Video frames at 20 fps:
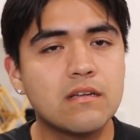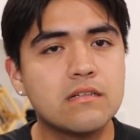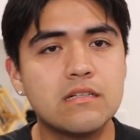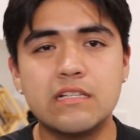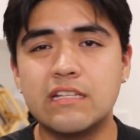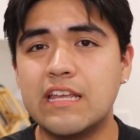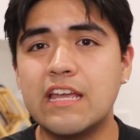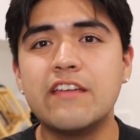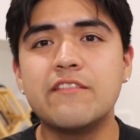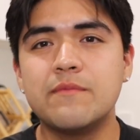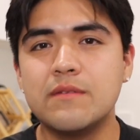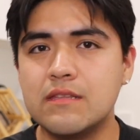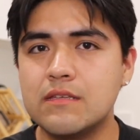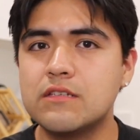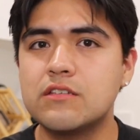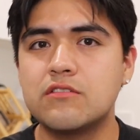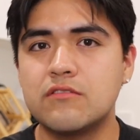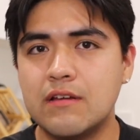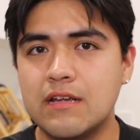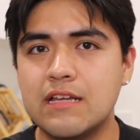it gave me the
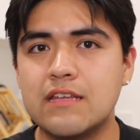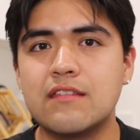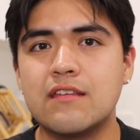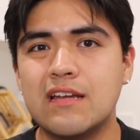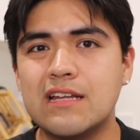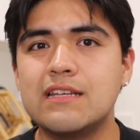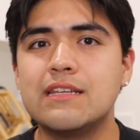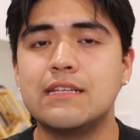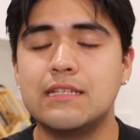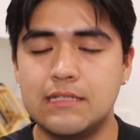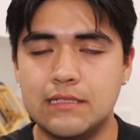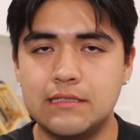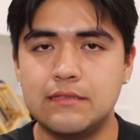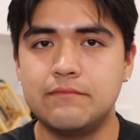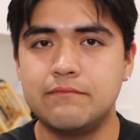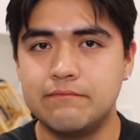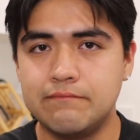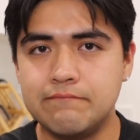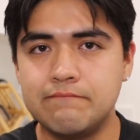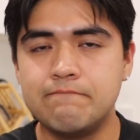strength I needed
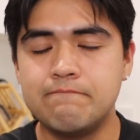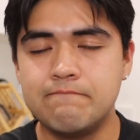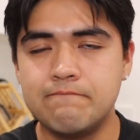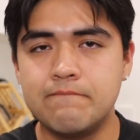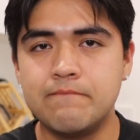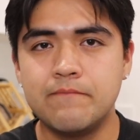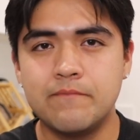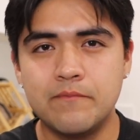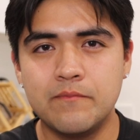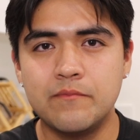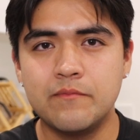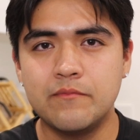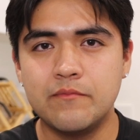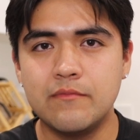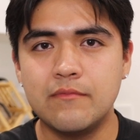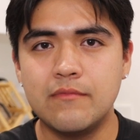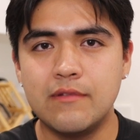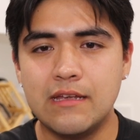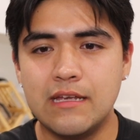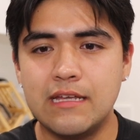
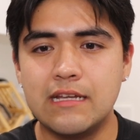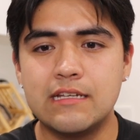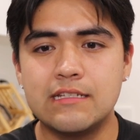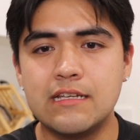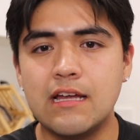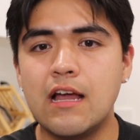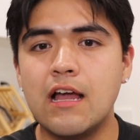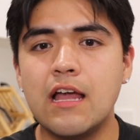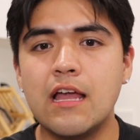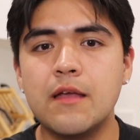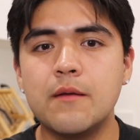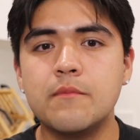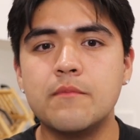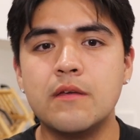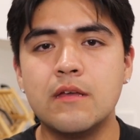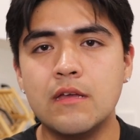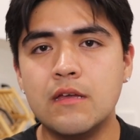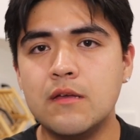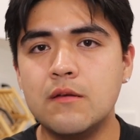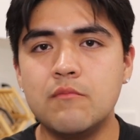at a time
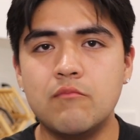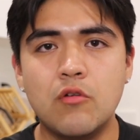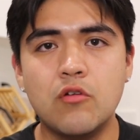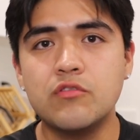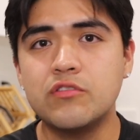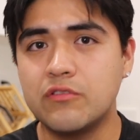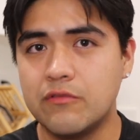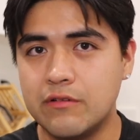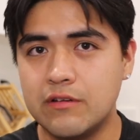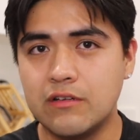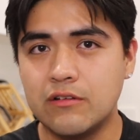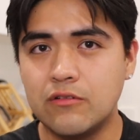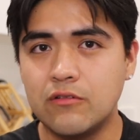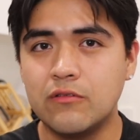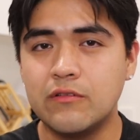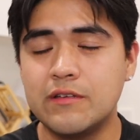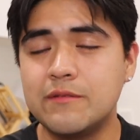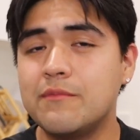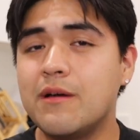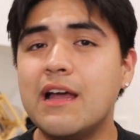most
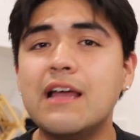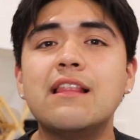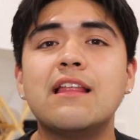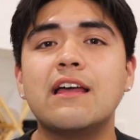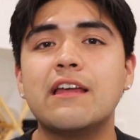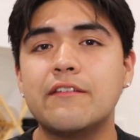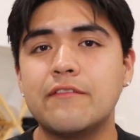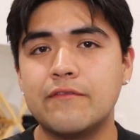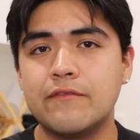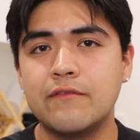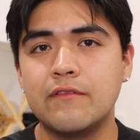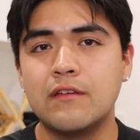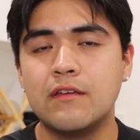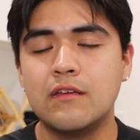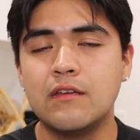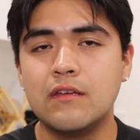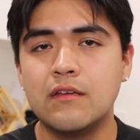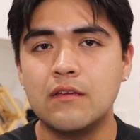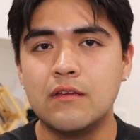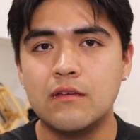critical in my life.
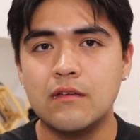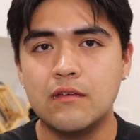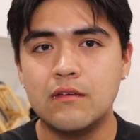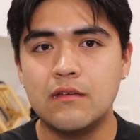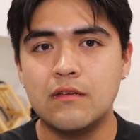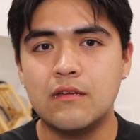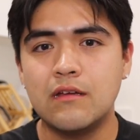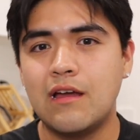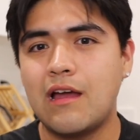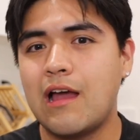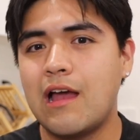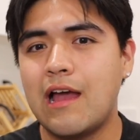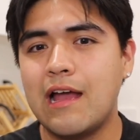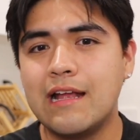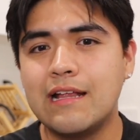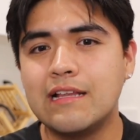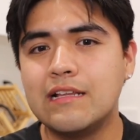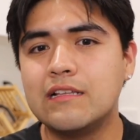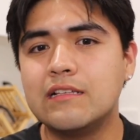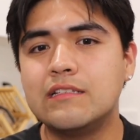
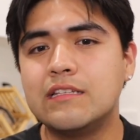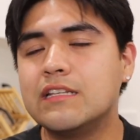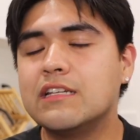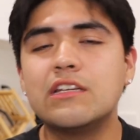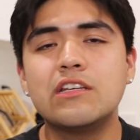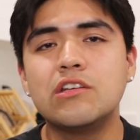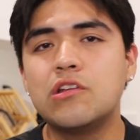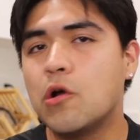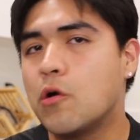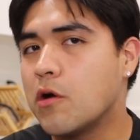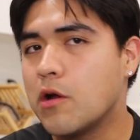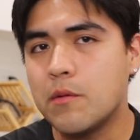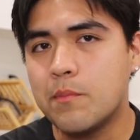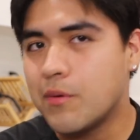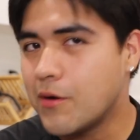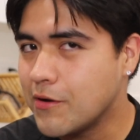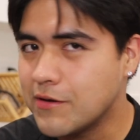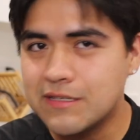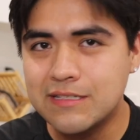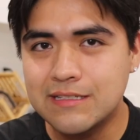I didn't know her
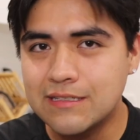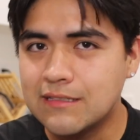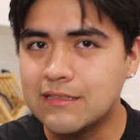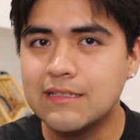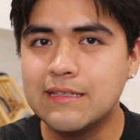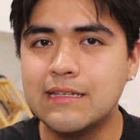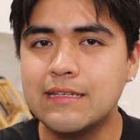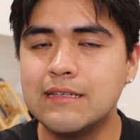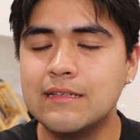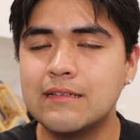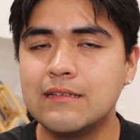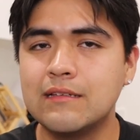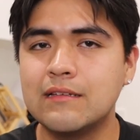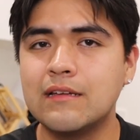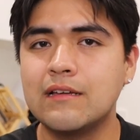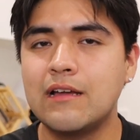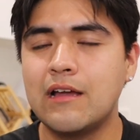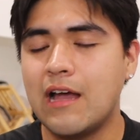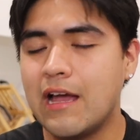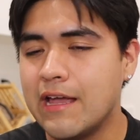personally.
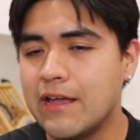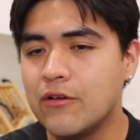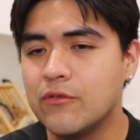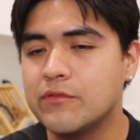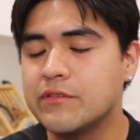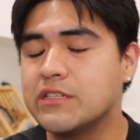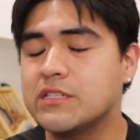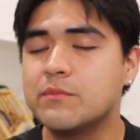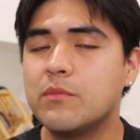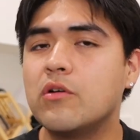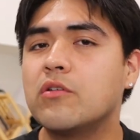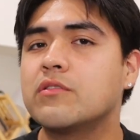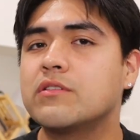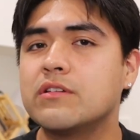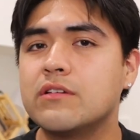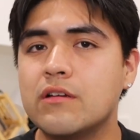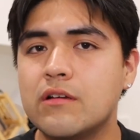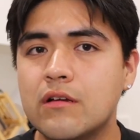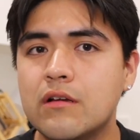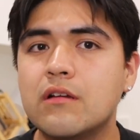I only spoke
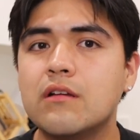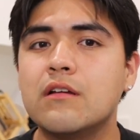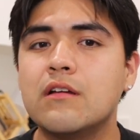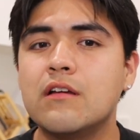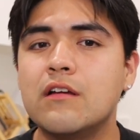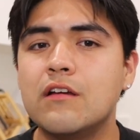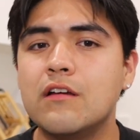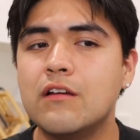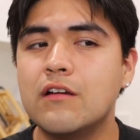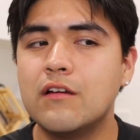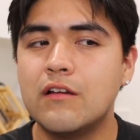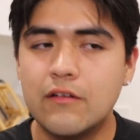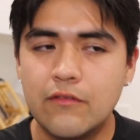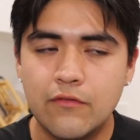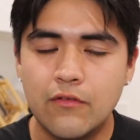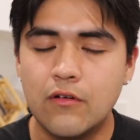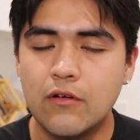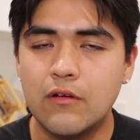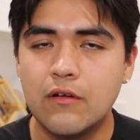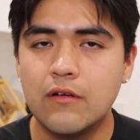to her
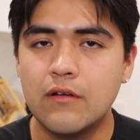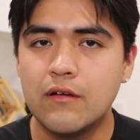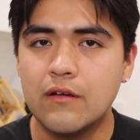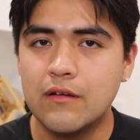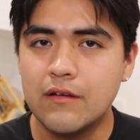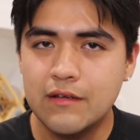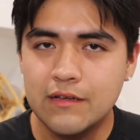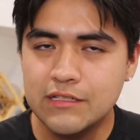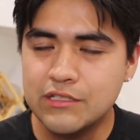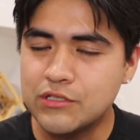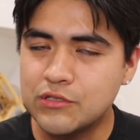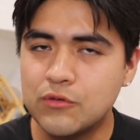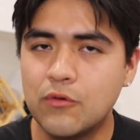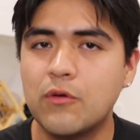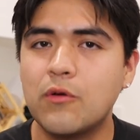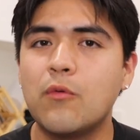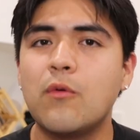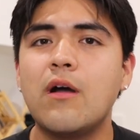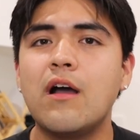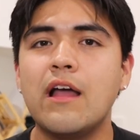for a
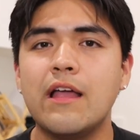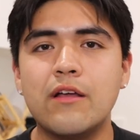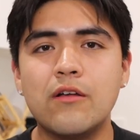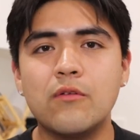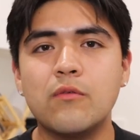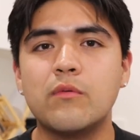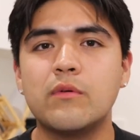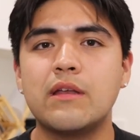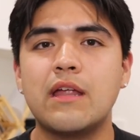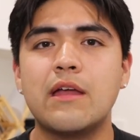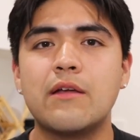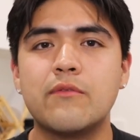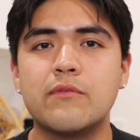short while when I